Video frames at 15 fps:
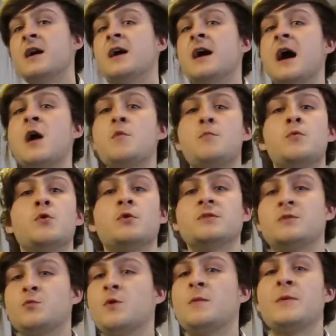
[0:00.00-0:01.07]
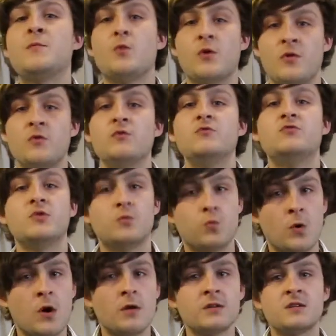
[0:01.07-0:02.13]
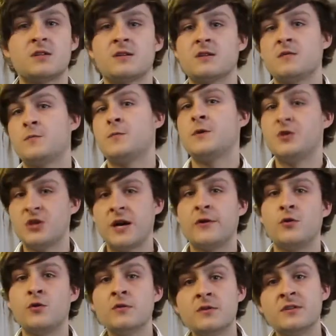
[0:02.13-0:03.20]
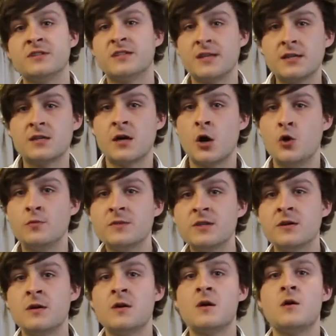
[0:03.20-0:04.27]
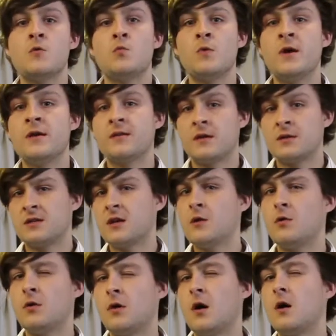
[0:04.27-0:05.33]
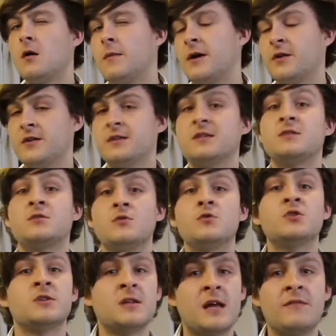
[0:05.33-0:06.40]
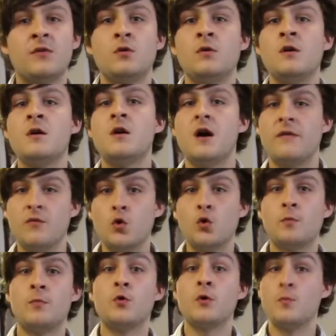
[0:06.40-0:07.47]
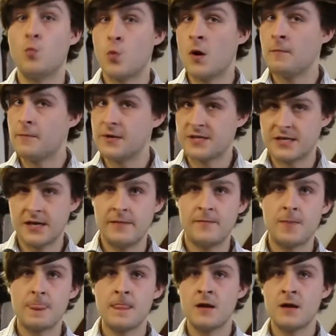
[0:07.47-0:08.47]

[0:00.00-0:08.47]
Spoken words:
It outputs a whopping 100 watts per channel at 6 ohms with a total harmonic distortion level of 0.1%.